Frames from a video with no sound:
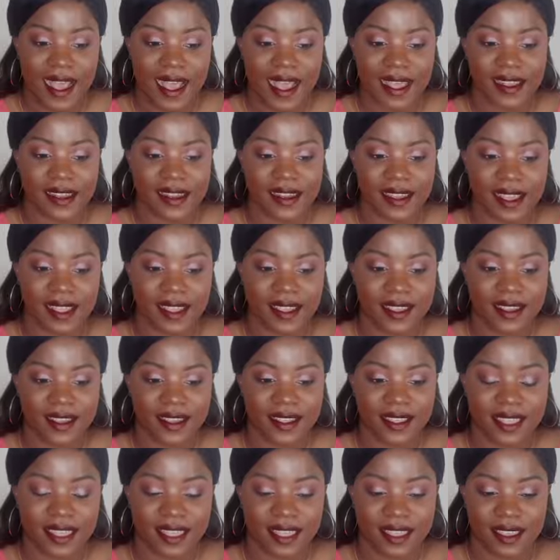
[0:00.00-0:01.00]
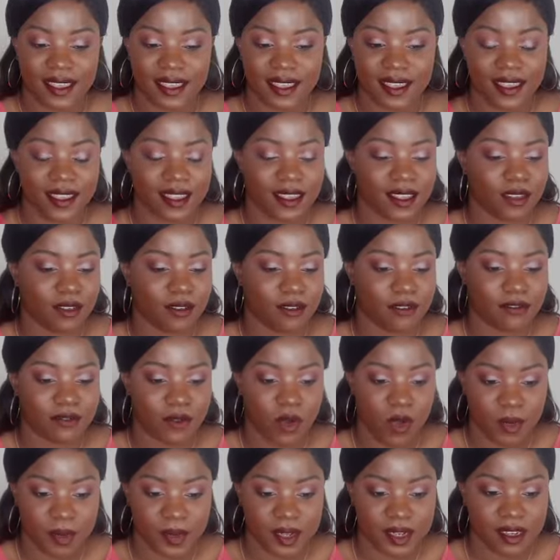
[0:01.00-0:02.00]
I like the
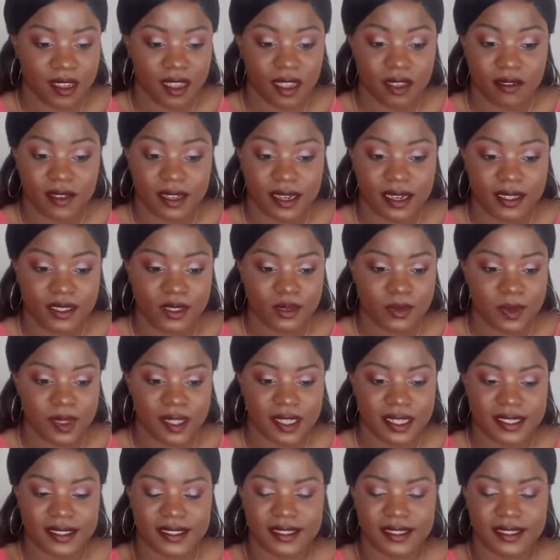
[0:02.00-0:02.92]
formula of it as well.